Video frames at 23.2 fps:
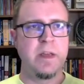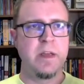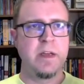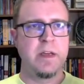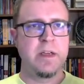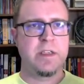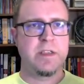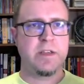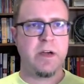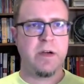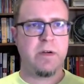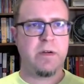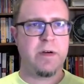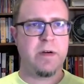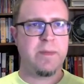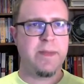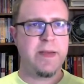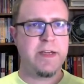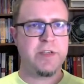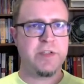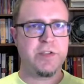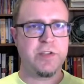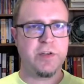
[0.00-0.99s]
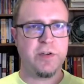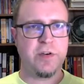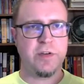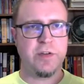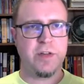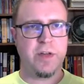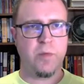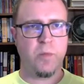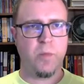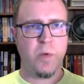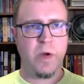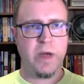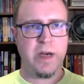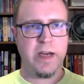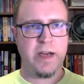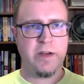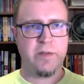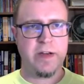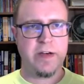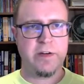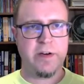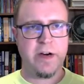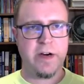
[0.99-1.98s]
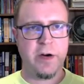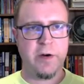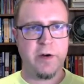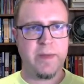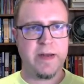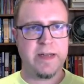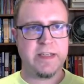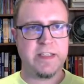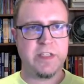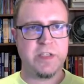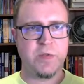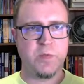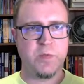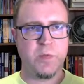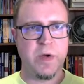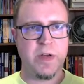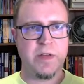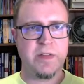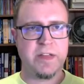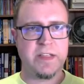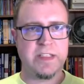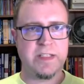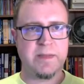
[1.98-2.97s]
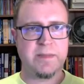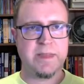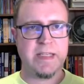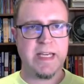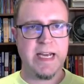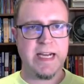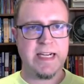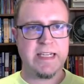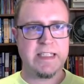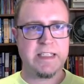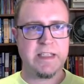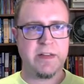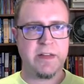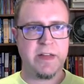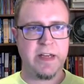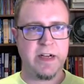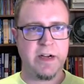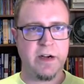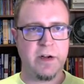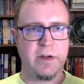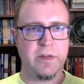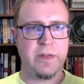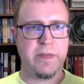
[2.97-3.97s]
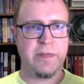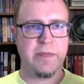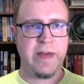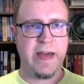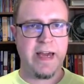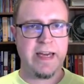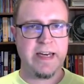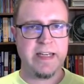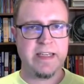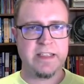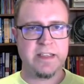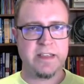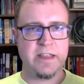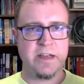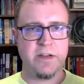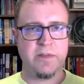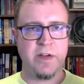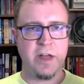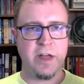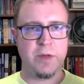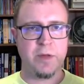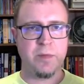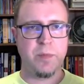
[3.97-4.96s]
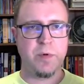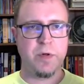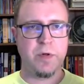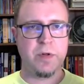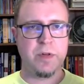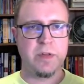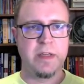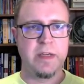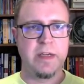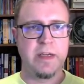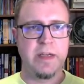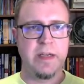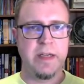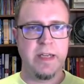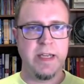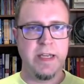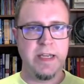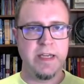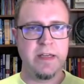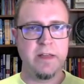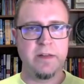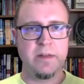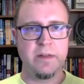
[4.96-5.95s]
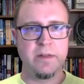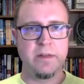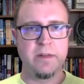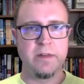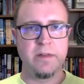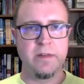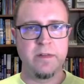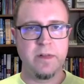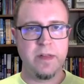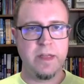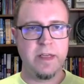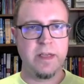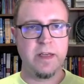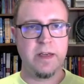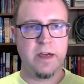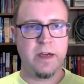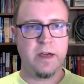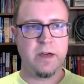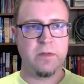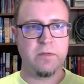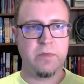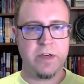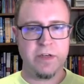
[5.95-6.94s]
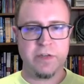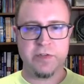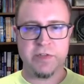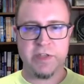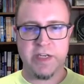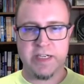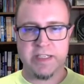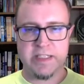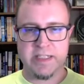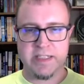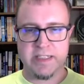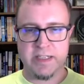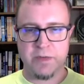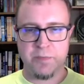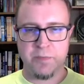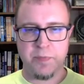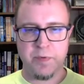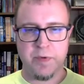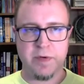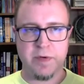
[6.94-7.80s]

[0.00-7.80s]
So I want to make sure that when I render error message with some text there, that is available in the render JSX output.